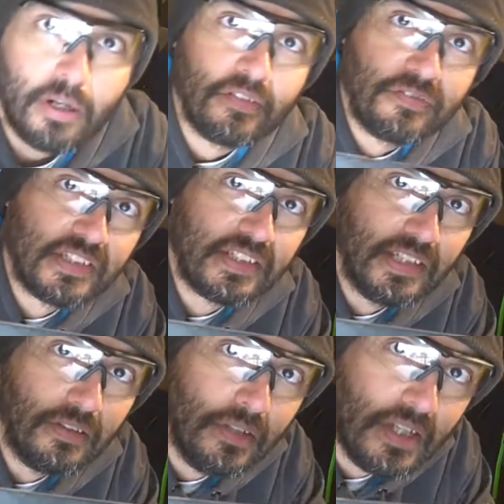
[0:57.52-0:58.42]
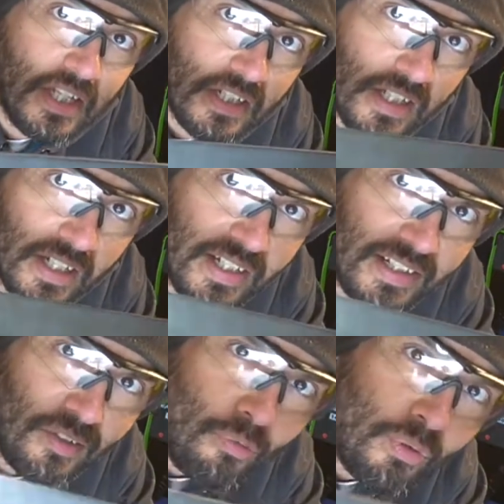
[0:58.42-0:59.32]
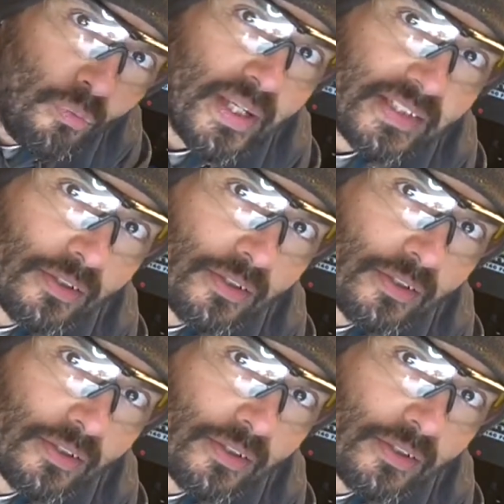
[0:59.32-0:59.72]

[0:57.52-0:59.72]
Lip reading: of steel. I don't want to waste the